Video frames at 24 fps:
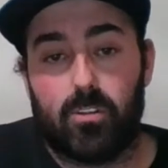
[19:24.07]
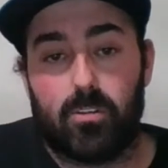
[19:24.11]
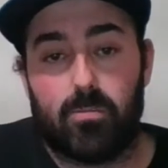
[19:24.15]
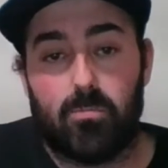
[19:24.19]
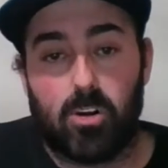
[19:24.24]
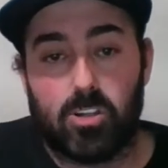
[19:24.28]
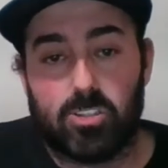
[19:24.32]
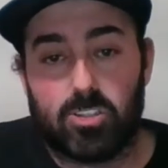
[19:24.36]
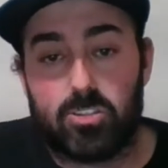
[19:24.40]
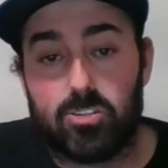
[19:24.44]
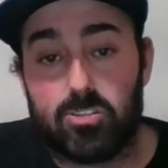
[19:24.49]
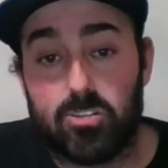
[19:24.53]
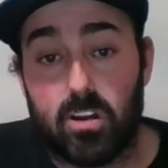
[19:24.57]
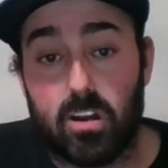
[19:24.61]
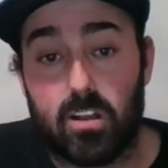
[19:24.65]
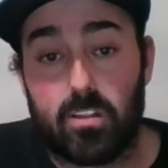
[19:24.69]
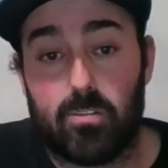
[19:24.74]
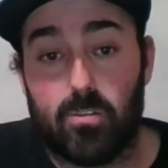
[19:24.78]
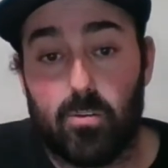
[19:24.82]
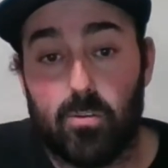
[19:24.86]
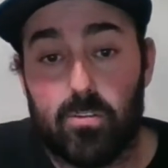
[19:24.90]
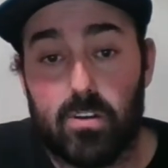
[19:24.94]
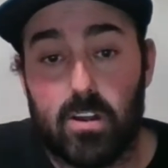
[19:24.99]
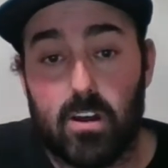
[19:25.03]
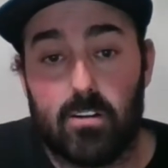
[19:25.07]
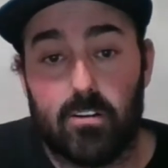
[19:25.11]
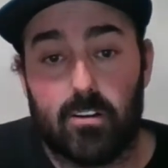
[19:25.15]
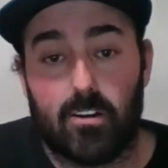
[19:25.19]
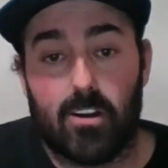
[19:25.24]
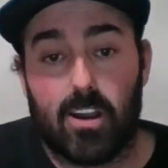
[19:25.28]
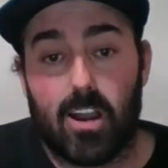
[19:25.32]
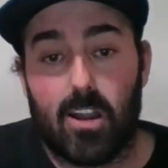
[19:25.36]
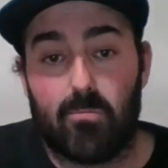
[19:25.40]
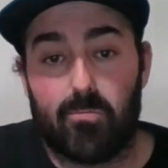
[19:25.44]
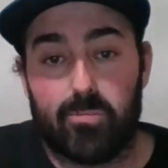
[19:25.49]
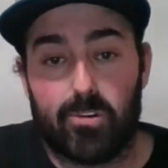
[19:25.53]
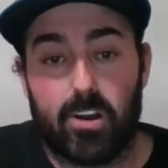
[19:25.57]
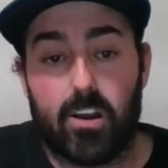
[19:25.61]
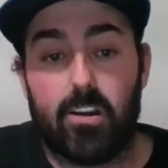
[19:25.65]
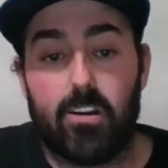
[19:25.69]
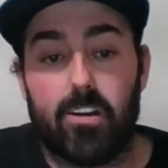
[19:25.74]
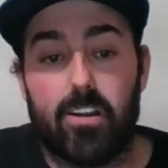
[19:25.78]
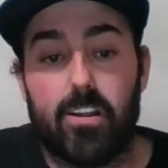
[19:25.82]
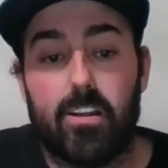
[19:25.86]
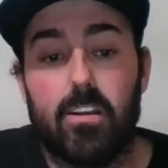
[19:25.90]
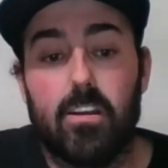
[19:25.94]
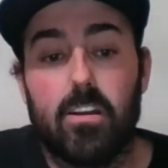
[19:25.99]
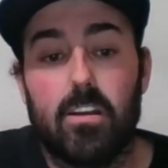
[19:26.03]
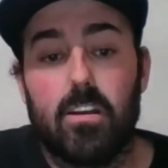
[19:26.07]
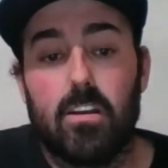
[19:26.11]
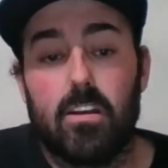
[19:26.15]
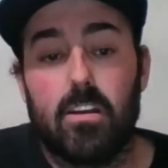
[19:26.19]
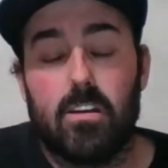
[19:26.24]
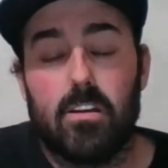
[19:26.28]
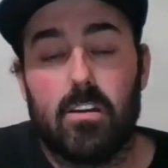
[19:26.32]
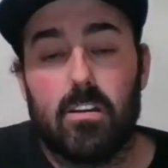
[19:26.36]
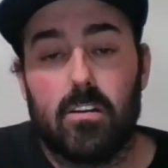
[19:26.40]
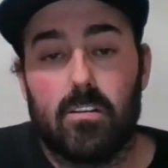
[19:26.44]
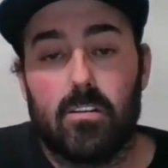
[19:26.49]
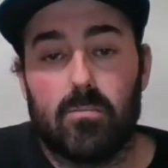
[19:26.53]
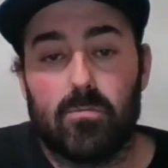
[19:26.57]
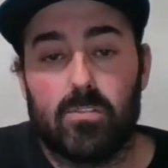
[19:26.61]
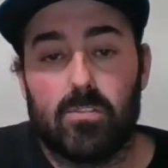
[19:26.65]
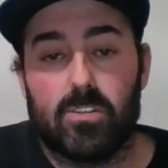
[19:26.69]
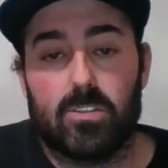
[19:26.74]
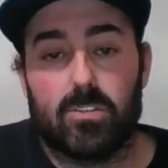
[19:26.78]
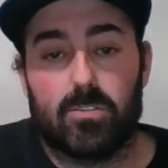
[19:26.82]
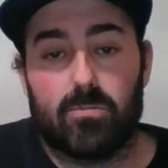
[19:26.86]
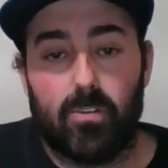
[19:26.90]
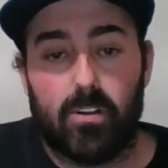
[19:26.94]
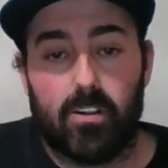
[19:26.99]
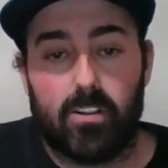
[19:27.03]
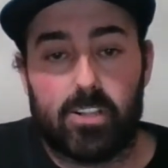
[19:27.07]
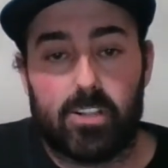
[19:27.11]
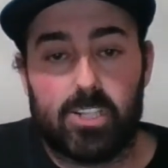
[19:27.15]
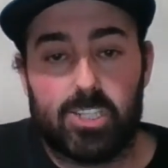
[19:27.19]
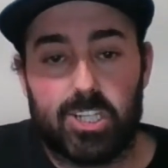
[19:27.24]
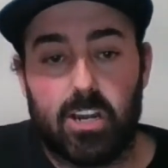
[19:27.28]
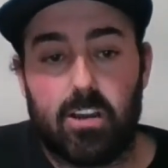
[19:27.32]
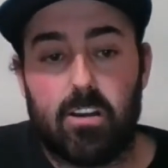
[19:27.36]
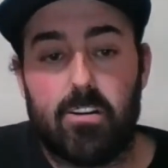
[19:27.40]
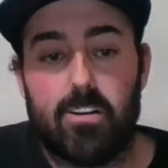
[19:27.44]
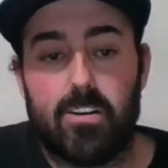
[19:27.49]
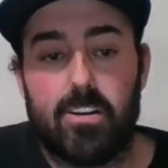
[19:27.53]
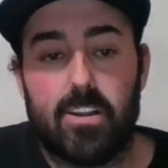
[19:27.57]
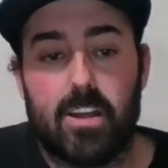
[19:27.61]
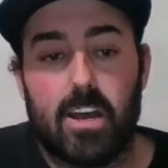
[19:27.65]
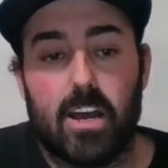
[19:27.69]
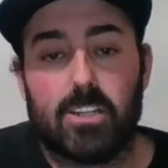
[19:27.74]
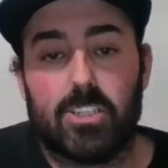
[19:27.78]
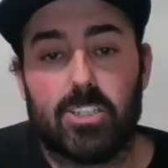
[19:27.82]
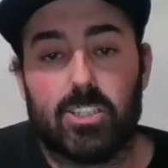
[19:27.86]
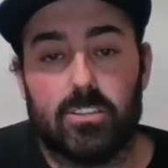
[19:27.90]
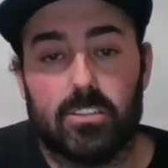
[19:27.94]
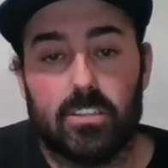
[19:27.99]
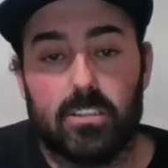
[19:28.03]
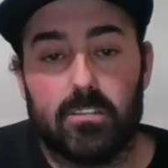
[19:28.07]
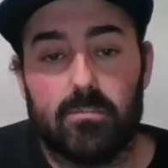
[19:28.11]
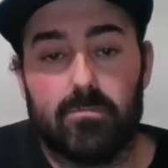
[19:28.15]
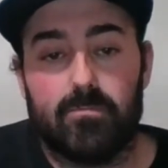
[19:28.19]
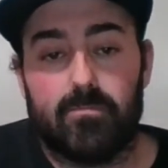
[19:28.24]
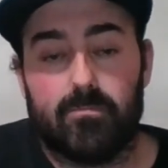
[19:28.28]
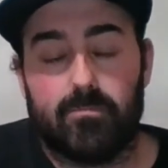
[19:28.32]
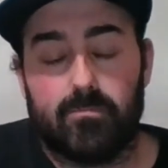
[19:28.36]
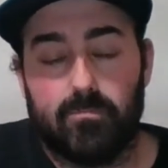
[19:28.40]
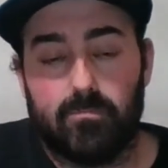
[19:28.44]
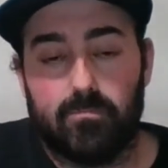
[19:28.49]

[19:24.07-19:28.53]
with Monster Truck Throwdown in Grand Prairie, was with Jared actually.